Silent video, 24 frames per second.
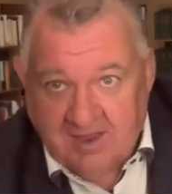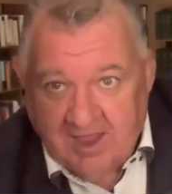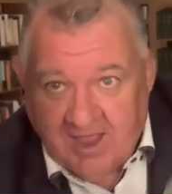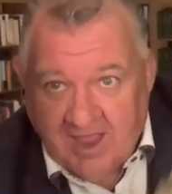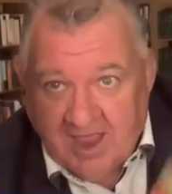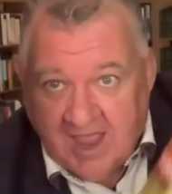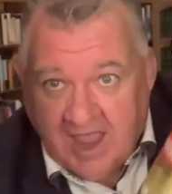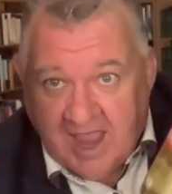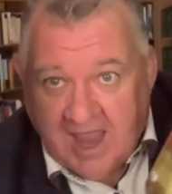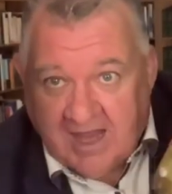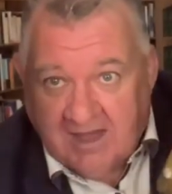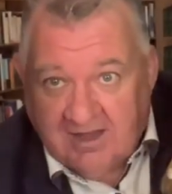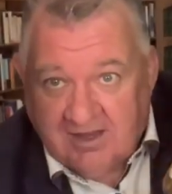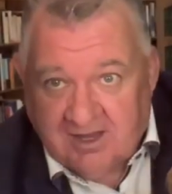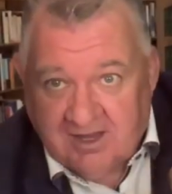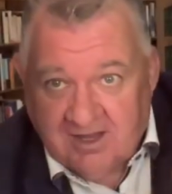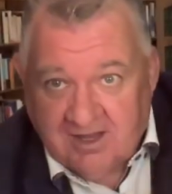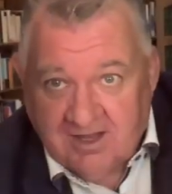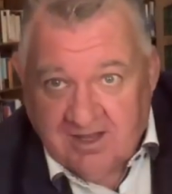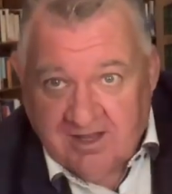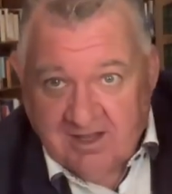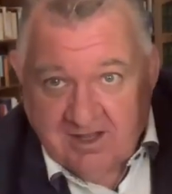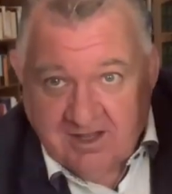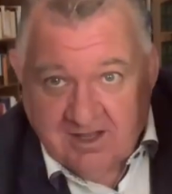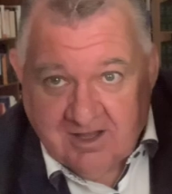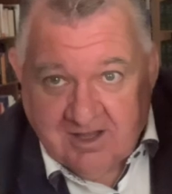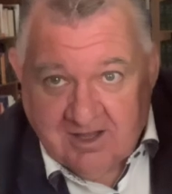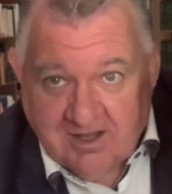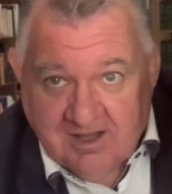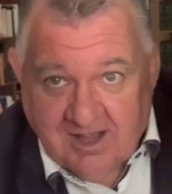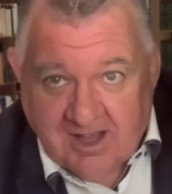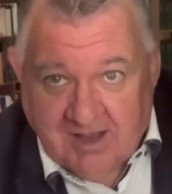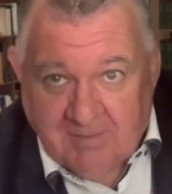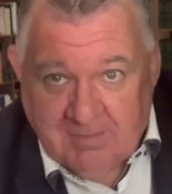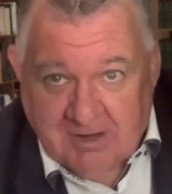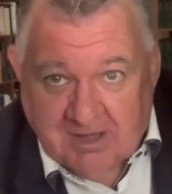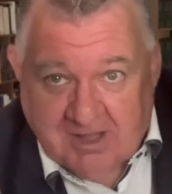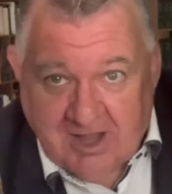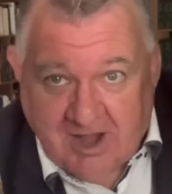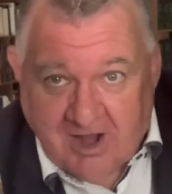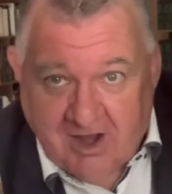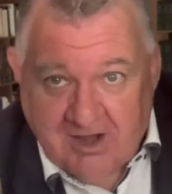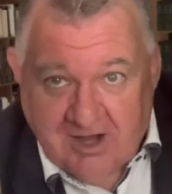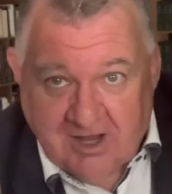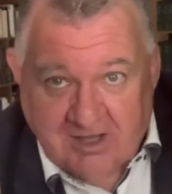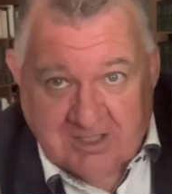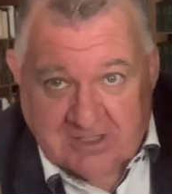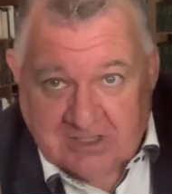and
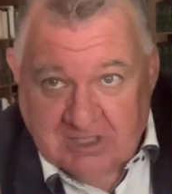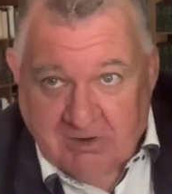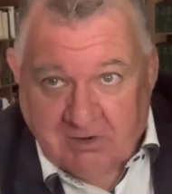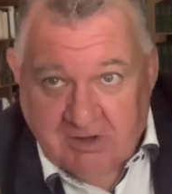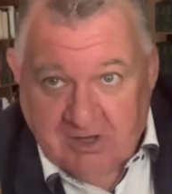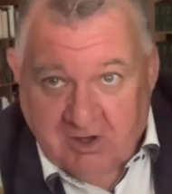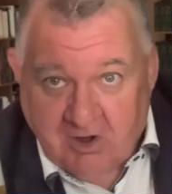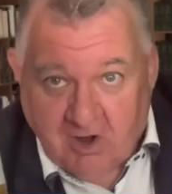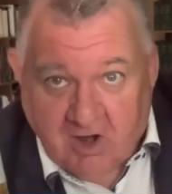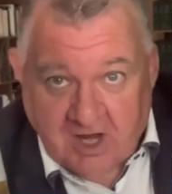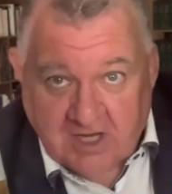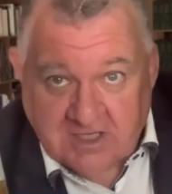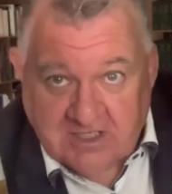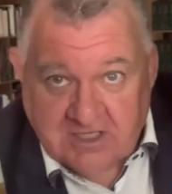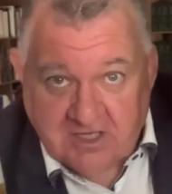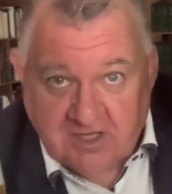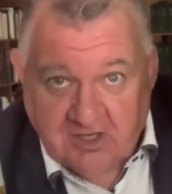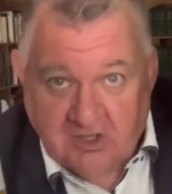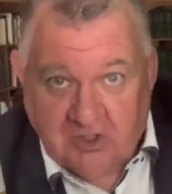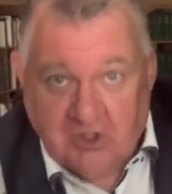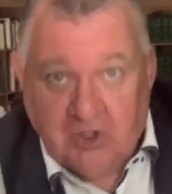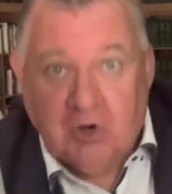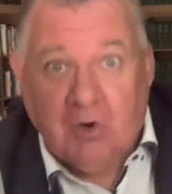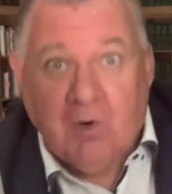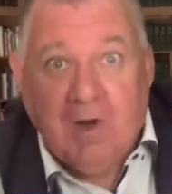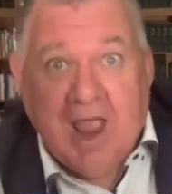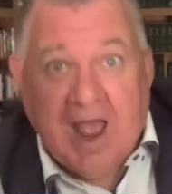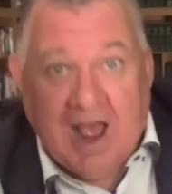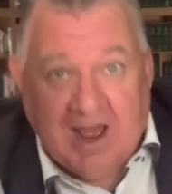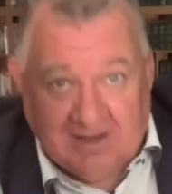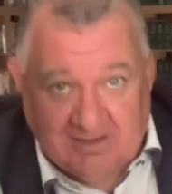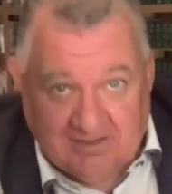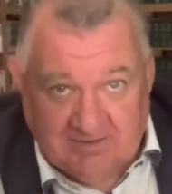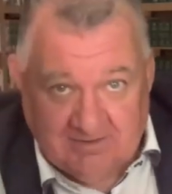Moccona. Sorry guys, you're out.